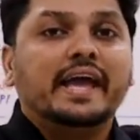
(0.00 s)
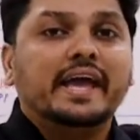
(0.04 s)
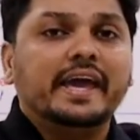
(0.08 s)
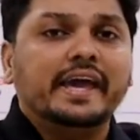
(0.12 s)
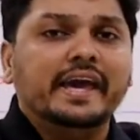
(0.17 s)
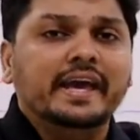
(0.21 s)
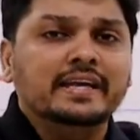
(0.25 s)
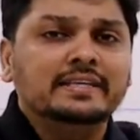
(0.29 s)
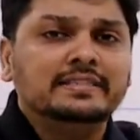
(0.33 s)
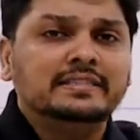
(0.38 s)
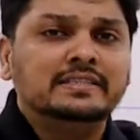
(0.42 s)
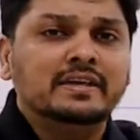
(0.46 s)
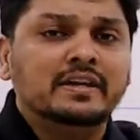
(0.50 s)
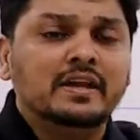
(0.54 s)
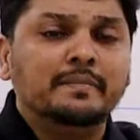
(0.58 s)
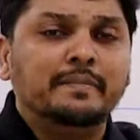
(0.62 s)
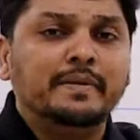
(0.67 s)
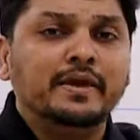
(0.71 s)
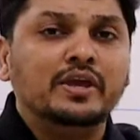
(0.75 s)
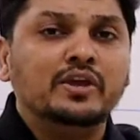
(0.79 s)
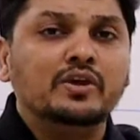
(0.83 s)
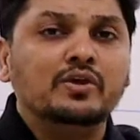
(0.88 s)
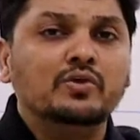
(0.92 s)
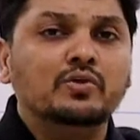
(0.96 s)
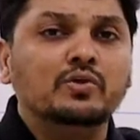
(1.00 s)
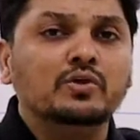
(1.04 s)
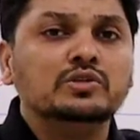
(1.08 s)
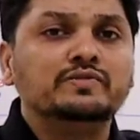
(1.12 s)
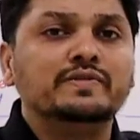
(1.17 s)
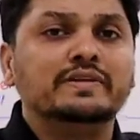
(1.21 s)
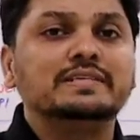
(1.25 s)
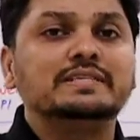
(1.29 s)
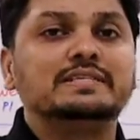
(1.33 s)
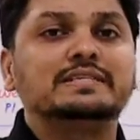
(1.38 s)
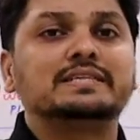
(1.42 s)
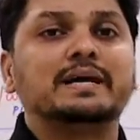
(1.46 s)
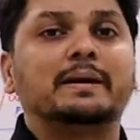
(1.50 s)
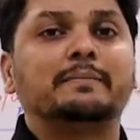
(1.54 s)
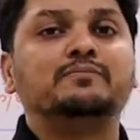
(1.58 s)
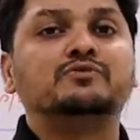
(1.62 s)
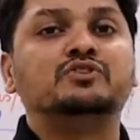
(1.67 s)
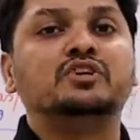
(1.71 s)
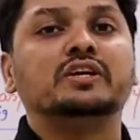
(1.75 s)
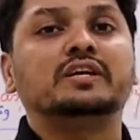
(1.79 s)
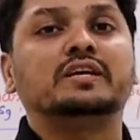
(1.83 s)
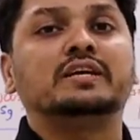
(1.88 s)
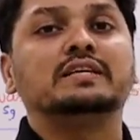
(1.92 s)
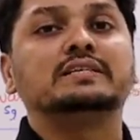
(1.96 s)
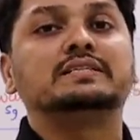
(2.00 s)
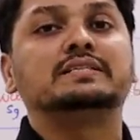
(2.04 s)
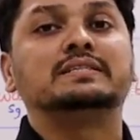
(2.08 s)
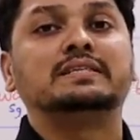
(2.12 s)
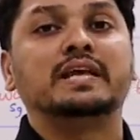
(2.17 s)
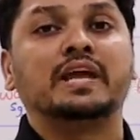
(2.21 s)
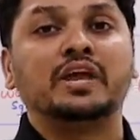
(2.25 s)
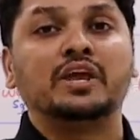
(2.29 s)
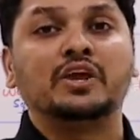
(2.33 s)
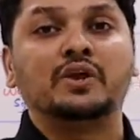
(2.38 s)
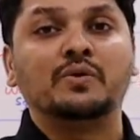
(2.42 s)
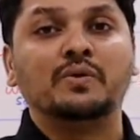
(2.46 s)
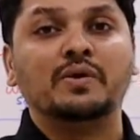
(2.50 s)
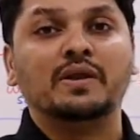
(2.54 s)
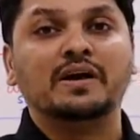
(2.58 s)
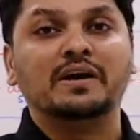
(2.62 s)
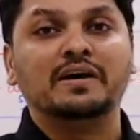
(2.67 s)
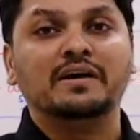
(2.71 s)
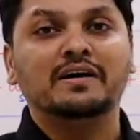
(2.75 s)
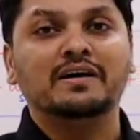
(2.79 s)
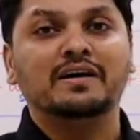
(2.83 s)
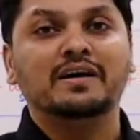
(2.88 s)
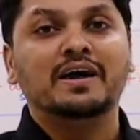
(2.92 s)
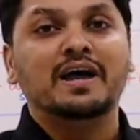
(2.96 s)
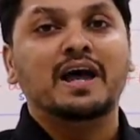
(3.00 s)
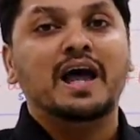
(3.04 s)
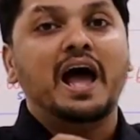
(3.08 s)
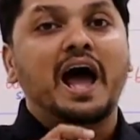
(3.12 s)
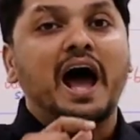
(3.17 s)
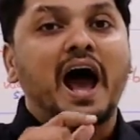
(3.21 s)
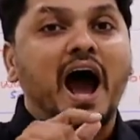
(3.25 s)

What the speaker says: is will be used when subject is singular,